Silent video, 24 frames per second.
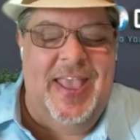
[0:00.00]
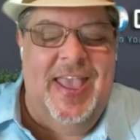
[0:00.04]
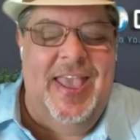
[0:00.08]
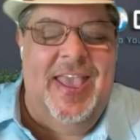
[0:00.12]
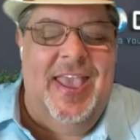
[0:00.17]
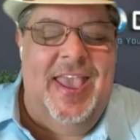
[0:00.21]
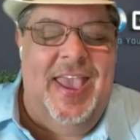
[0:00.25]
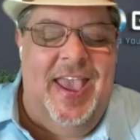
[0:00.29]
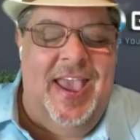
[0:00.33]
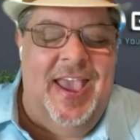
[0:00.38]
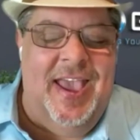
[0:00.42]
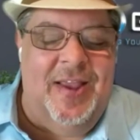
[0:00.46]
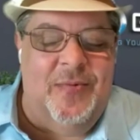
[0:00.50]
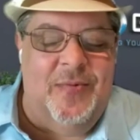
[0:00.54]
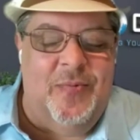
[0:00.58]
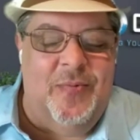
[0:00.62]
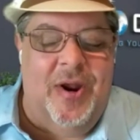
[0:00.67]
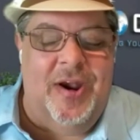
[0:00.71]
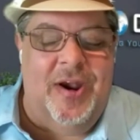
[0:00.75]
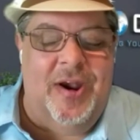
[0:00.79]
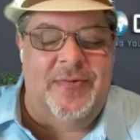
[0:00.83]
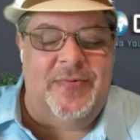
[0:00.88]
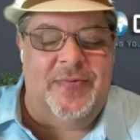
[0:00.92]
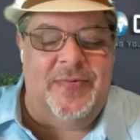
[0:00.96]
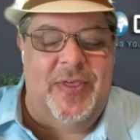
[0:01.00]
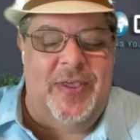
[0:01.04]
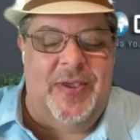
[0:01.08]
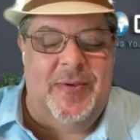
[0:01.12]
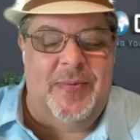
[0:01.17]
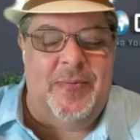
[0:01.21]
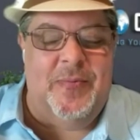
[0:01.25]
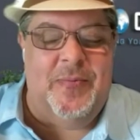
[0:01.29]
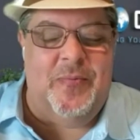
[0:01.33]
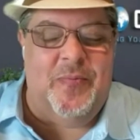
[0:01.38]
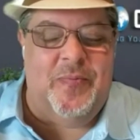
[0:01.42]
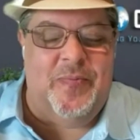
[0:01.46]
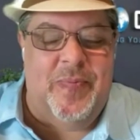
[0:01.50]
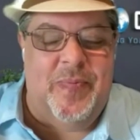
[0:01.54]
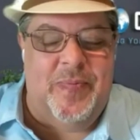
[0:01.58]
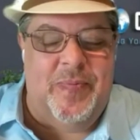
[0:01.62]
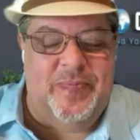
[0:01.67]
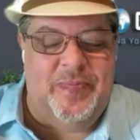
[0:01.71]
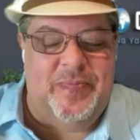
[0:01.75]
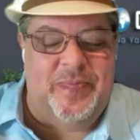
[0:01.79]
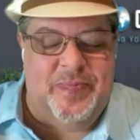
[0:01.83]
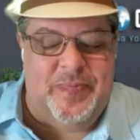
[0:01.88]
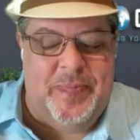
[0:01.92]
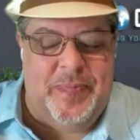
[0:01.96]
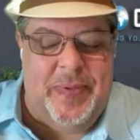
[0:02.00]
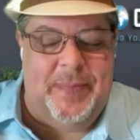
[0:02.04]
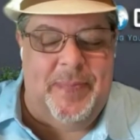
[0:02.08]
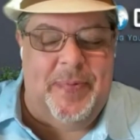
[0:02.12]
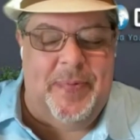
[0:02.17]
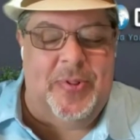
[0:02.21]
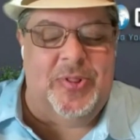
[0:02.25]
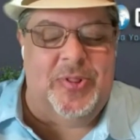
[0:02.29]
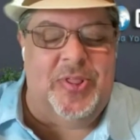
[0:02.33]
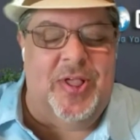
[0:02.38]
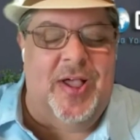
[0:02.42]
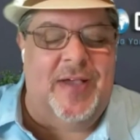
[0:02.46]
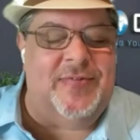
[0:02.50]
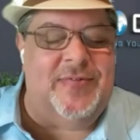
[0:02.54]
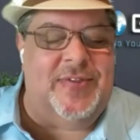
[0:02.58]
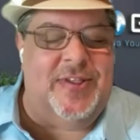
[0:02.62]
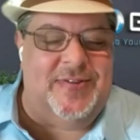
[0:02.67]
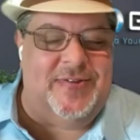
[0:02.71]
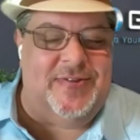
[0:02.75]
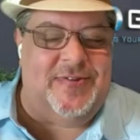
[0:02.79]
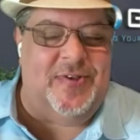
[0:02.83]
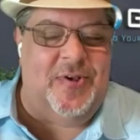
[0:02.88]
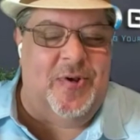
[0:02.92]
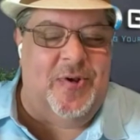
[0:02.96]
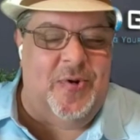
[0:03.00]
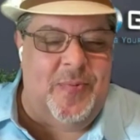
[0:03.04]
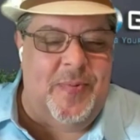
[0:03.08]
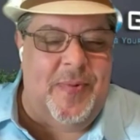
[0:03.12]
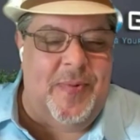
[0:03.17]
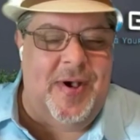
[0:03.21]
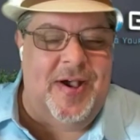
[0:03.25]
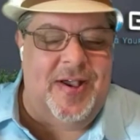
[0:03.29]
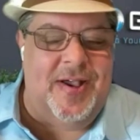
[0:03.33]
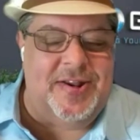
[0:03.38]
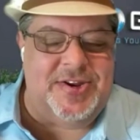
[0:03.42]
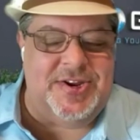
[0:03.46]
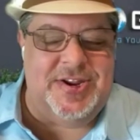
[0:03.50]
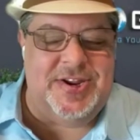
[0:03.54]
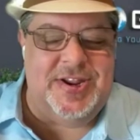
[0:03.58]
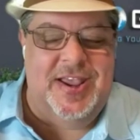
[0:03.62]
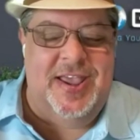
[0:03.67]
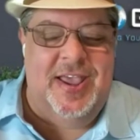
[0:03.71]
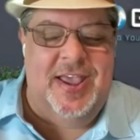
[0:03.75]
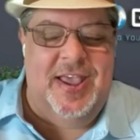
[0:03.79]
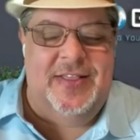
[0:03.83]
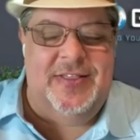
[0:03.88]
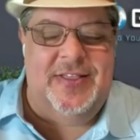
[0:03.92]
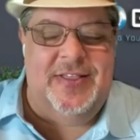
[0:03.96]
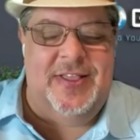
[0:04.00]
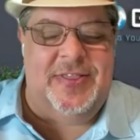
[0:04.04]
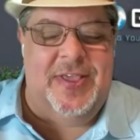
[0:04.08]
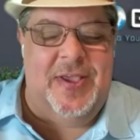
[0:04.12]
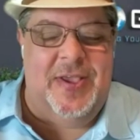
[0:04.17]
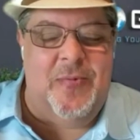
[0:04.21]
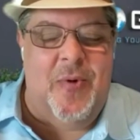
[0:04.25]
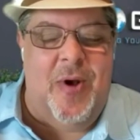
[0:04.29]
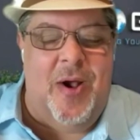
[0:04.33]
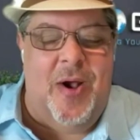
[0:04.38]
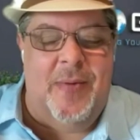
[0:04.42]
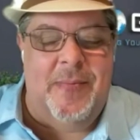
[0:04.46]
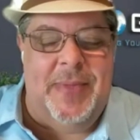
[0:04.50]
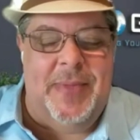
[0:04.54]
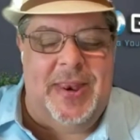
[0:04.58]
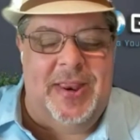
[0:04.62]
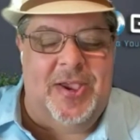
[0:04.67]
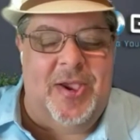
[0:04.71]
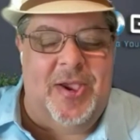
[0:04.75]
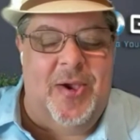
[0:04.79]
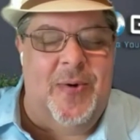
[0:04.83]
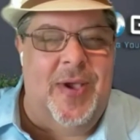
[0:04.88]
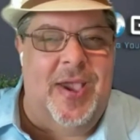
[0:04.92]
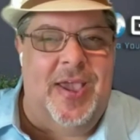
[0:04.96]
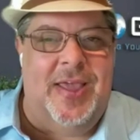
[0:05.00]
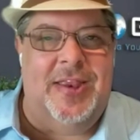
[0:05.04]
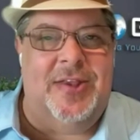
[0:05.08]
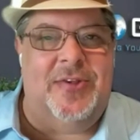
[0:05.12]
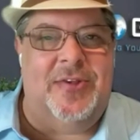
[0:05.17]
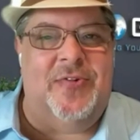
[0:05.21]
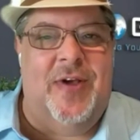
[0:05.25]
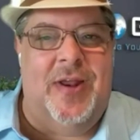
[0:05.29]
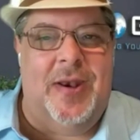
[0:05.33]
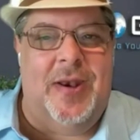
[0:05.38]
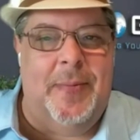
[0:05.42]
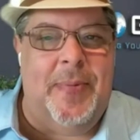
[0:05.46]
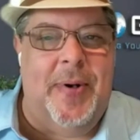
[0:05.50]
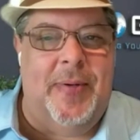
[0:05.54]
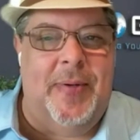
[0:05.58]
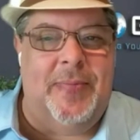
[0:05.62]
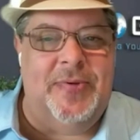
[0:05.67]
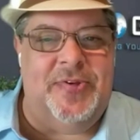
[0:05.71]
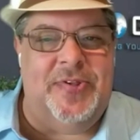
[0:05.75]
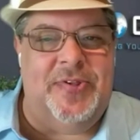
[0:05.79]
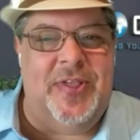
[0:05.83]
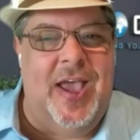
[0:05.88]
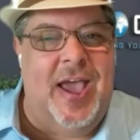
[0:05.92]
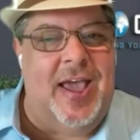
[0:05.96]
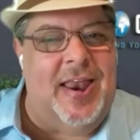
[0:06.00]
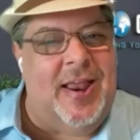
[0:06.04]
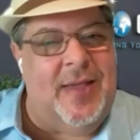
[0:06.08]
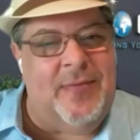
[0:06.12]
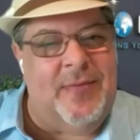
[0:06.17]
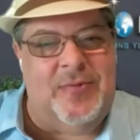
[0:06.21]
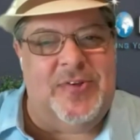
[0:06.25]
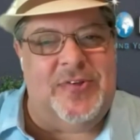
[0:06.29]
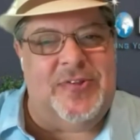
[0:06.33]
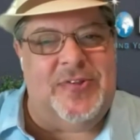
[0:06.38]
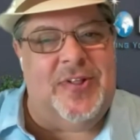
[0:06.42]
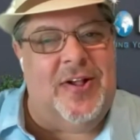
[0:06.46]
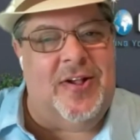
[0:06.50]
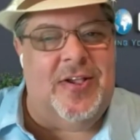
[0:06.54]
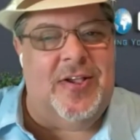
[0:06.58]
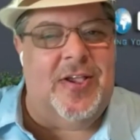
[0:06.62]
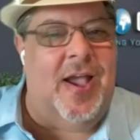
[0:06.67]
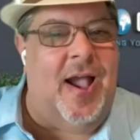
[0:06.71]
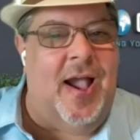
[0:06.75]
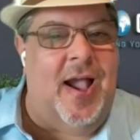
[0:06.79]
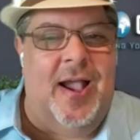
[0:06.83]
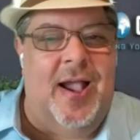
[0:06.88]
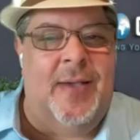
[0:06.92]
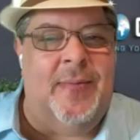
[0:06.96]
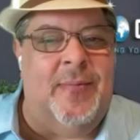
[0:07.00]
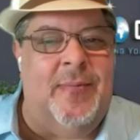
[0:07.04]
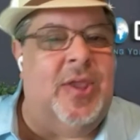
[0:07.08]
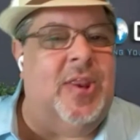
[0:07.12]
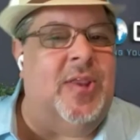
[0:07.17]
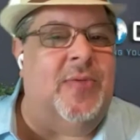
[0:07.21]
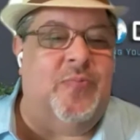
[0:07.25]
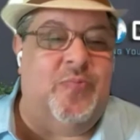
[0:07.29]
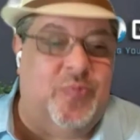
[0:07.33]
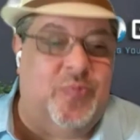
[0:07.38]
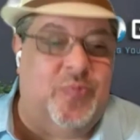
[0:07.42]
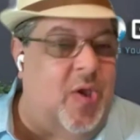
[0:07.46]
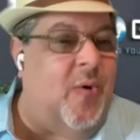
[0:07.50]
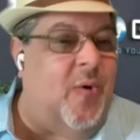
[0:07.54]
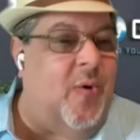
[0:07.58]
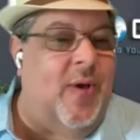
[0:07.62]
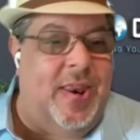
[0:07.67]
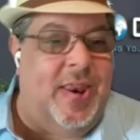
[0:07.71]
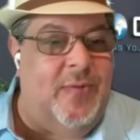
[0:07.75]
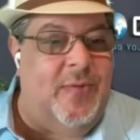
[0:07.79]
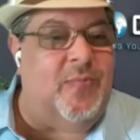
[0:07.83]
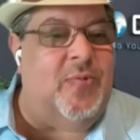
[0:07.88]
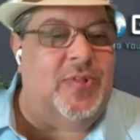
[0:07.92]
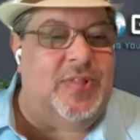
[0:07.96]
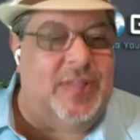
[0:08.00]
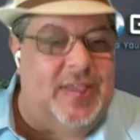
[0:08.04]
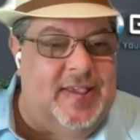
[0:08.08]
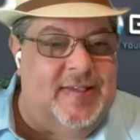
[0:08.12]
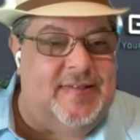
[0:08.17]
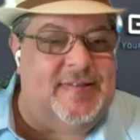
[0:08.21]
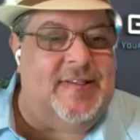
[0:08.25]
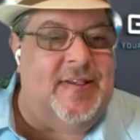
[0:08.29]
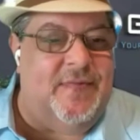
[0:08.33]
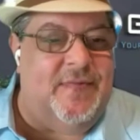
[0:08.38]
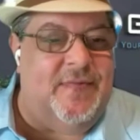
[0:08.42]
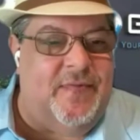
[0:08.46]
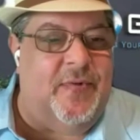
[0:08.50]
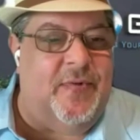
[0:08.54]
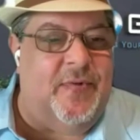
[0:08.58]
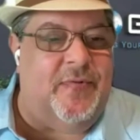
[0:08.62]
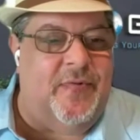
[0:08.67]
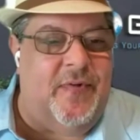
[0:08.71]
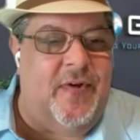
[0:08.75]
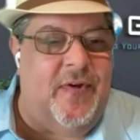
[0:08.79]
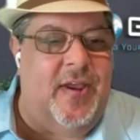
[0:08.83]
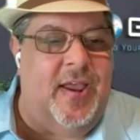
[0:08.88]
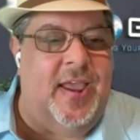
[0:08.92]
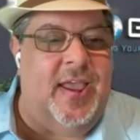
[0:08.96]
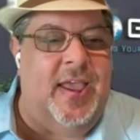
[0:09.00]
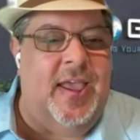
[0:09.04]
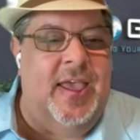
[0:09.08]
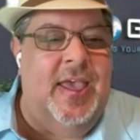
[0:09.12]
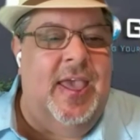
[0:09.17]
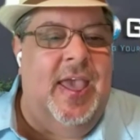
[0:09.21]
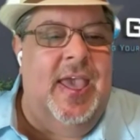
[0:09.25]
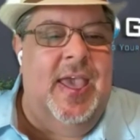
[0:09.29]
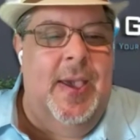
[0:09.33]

Mm. And one of them, people loved it so much that they want me to go ahead and try to publish that. I'm just not, I'm going to go ahead and release it for free.